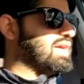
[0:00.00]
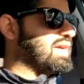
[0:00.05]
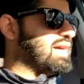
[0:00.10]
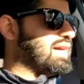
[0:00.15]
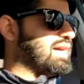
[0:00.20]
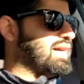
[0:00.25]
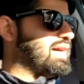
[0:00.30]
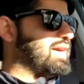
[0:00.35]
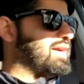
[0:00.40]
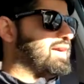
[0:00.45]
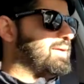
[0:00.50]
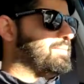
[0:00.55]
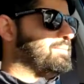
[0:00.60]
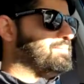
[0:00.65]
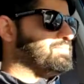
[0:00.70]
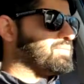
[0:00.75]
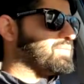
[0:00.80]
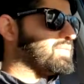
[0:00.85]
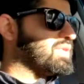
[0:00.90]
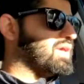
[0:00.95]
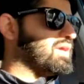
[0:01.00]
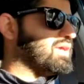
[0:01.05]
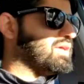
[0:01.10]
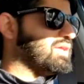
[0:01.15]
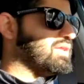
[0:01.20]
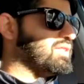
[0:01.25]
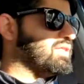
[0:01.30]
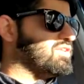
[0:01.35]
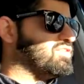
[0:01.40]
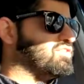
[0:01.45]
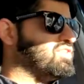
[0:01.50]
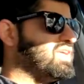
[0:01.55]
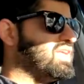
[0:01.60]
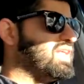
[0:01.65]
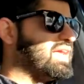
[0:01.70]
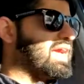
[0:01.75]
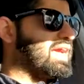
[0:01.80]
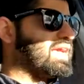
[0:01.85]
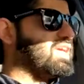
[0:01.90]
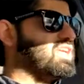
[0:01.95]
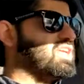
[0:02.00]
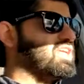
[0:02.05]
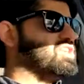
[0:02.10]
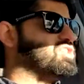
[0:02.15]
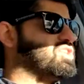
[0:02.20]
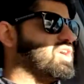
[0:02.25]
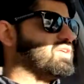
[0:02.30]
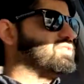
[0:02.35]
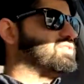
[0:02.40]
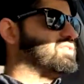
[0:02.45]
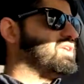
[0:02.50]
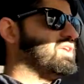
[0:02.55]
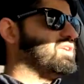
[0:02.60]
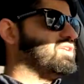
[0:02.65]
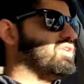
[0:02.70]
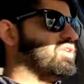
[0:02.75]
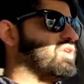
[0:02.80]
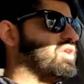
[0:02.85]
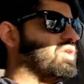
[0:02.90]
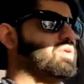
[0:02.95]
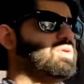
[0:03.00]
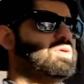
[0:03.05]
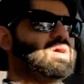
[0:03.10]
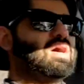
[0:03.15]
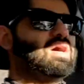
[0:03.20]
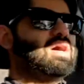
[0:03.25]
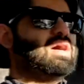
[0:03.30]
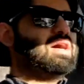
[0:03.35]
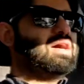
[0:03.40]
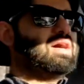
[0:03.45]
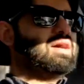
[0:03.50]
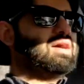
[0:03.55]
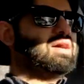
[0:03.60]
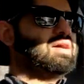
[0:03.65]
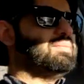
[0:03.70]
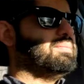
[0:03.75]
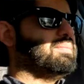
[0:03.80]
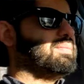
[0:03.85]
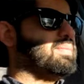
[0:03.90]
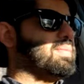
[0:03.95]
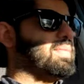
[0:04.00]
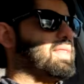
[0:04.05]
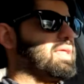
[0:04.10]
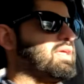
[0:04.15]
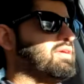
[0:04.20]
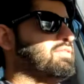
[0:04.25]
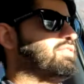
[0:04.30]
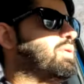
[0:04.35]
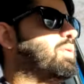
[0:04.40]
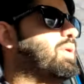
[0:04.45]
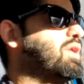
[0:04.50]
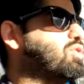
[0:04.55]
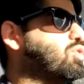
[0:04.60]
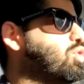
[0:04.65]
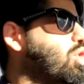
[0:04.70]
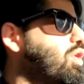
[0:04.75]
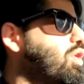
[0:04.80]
The seating, I can adjust it, like if I wanted to go